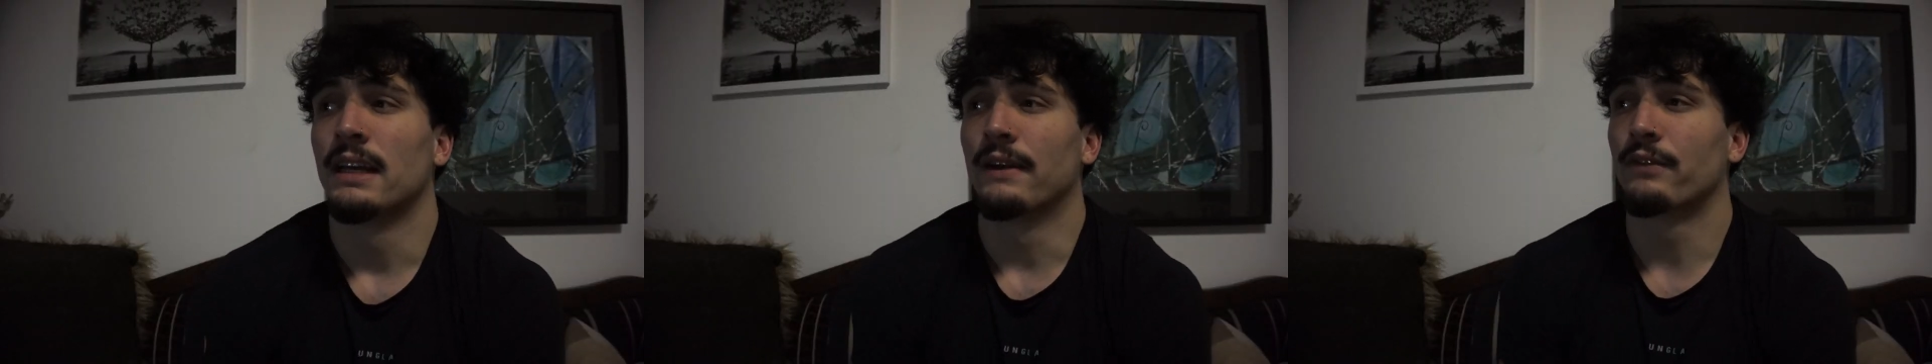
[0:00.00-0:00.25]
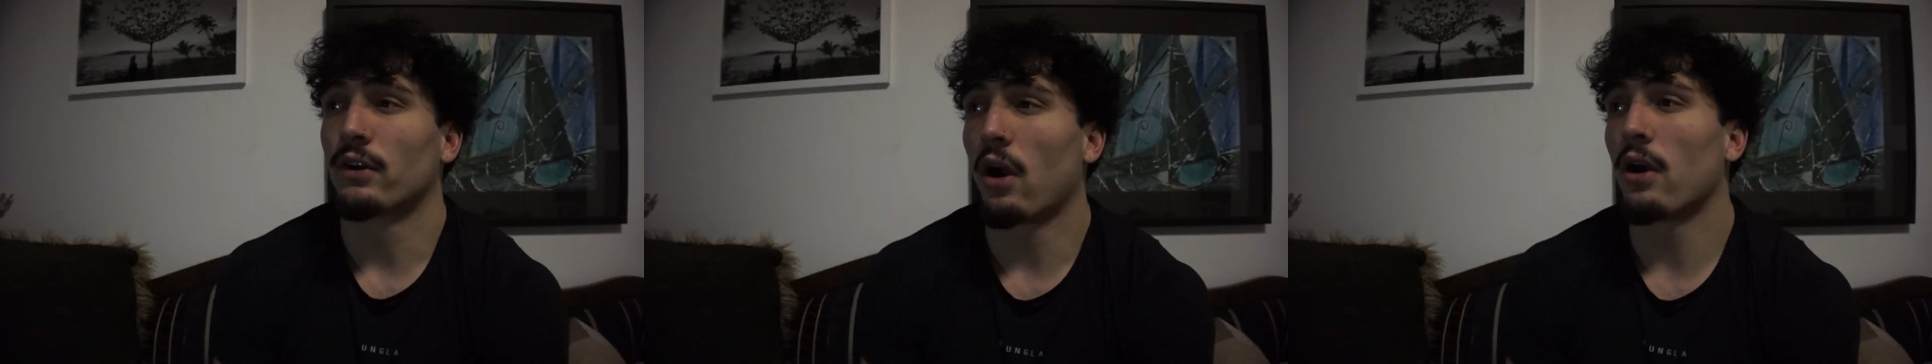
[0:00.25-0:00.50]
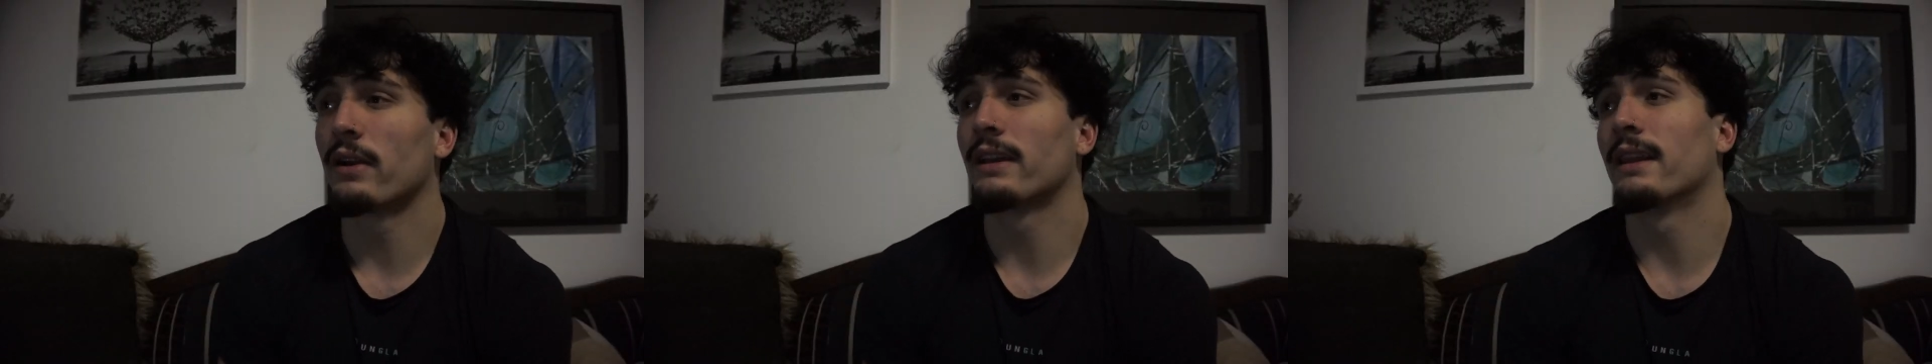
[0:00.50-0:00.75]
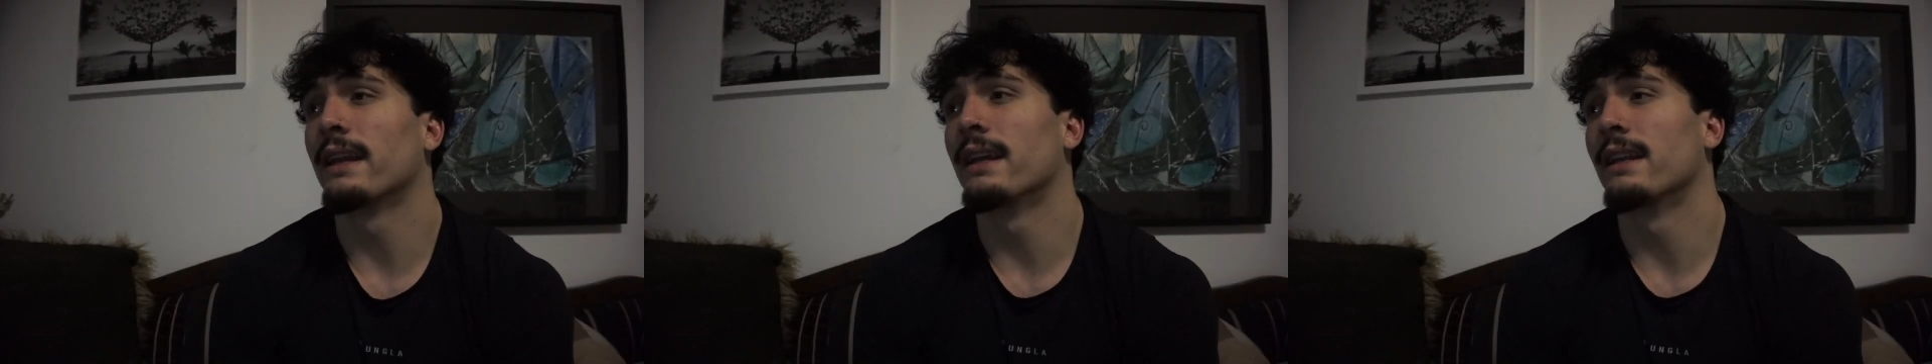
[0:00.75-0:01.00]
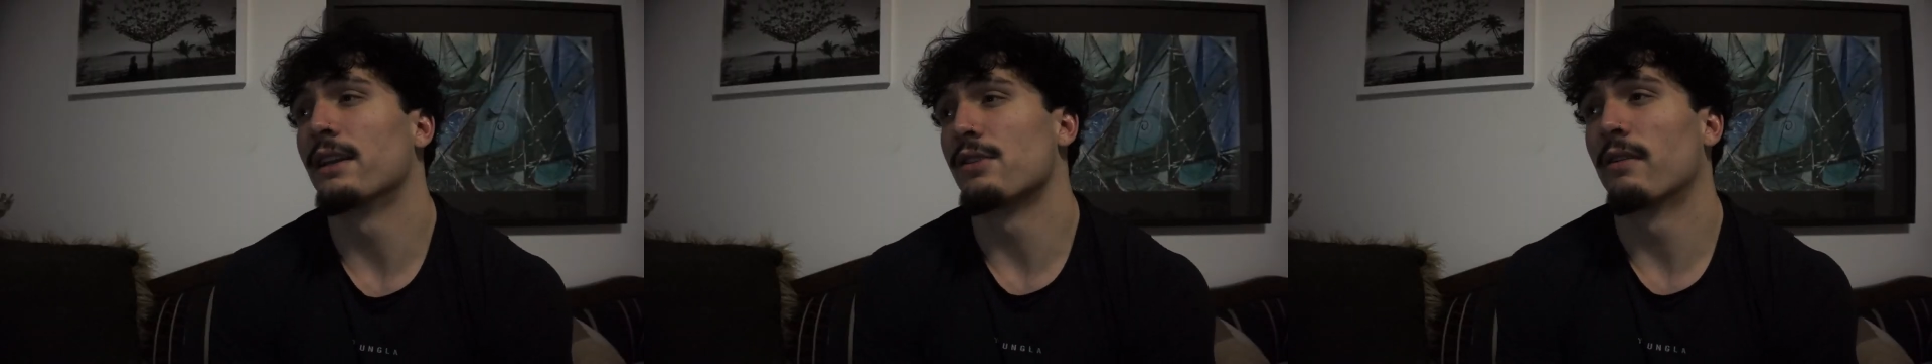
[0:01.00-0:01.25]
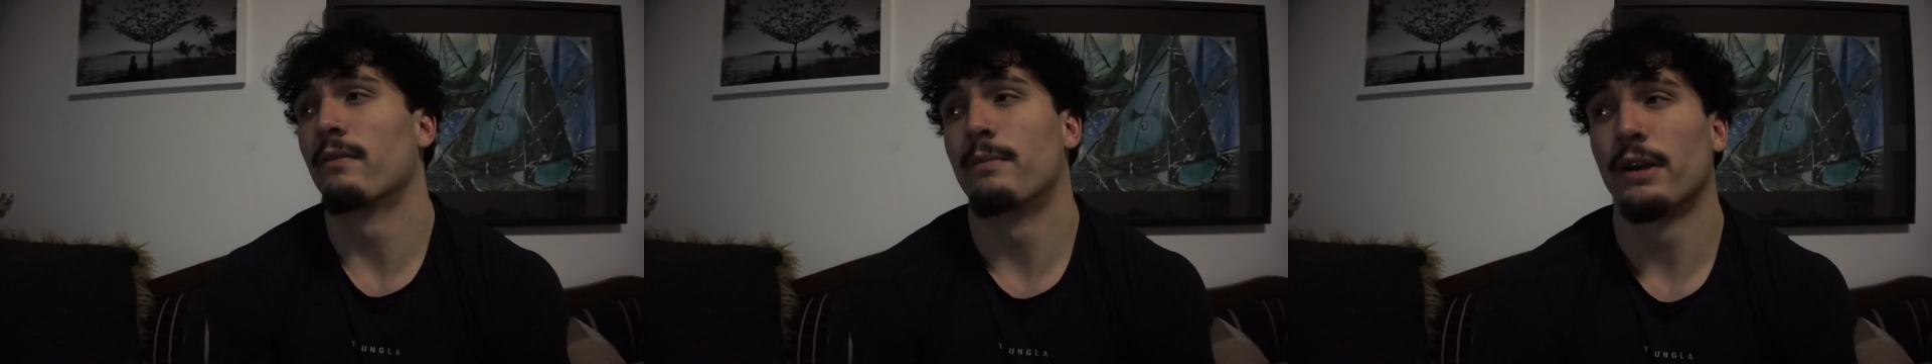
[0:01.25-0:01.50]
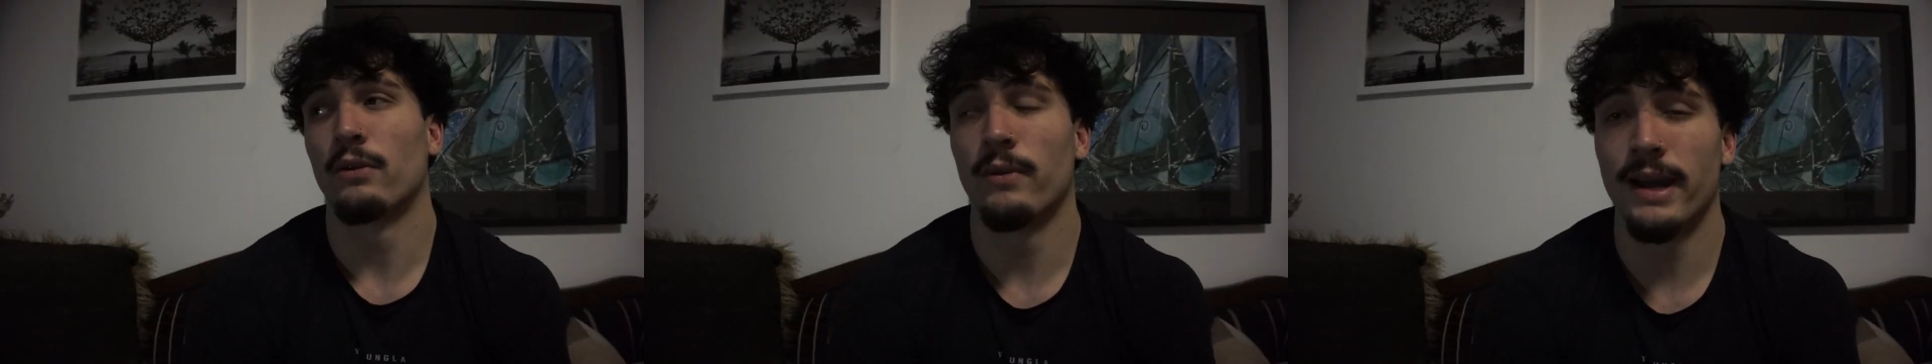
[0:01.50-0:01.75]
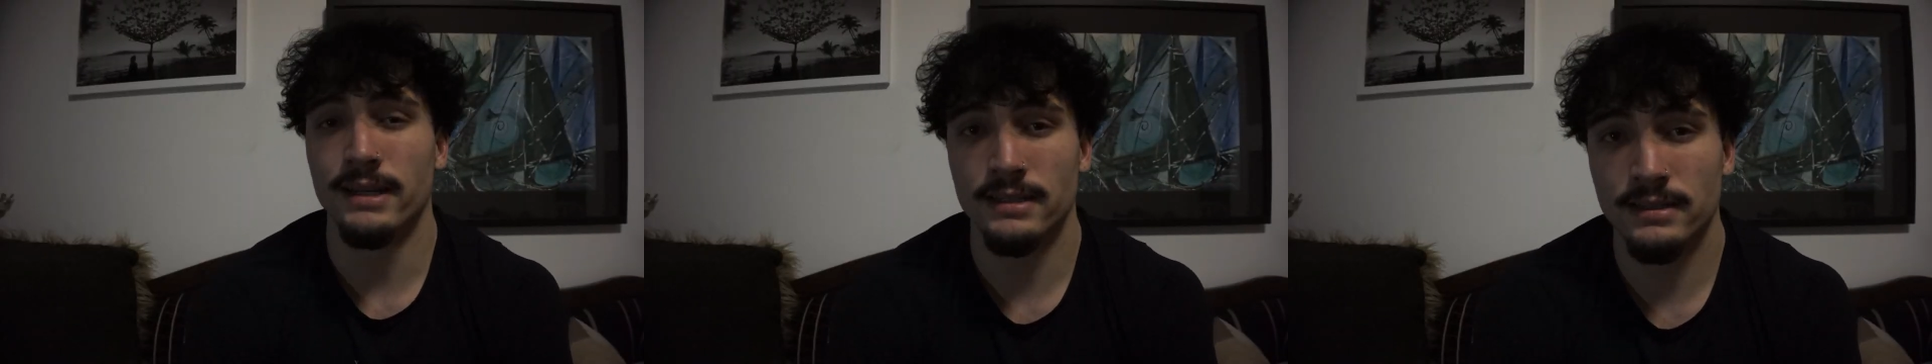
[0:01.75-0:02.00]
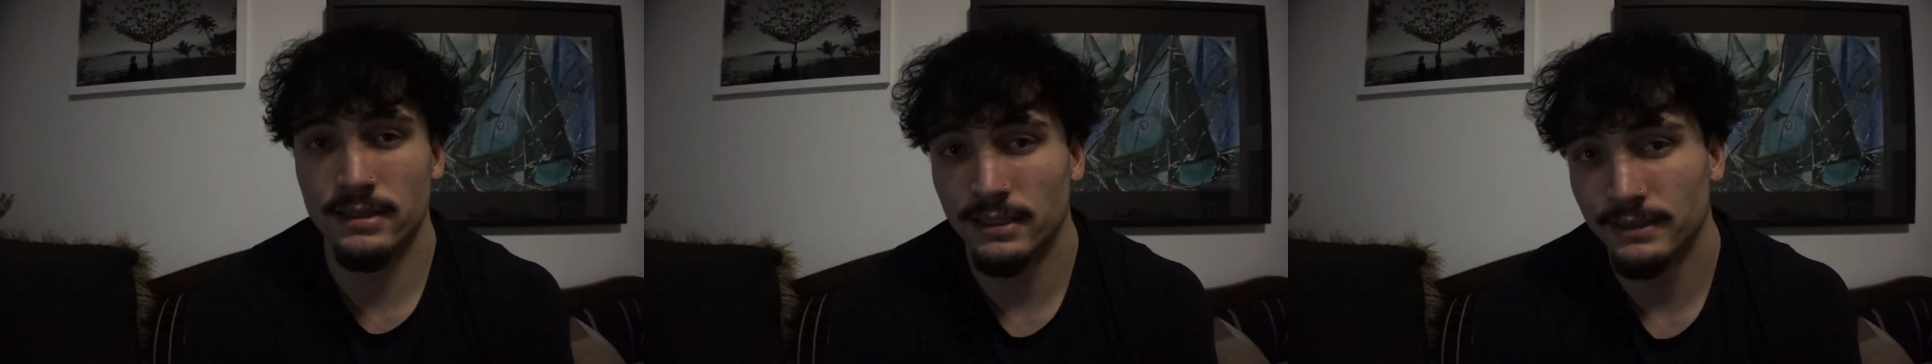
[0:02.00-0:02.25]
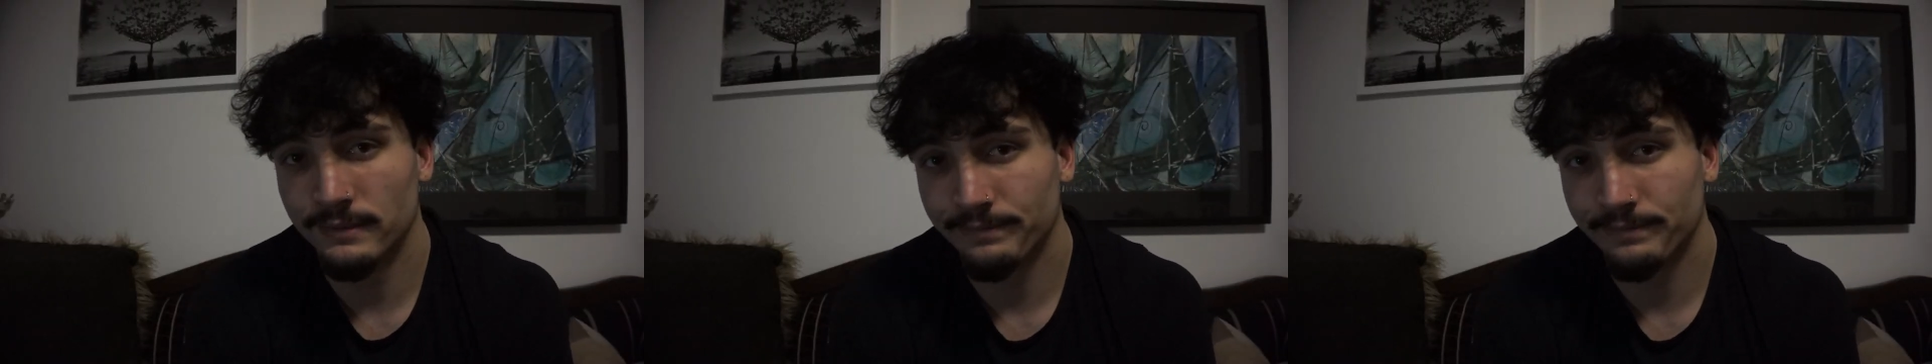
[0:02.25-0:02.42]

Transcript: if you're already lean and you have a big waist,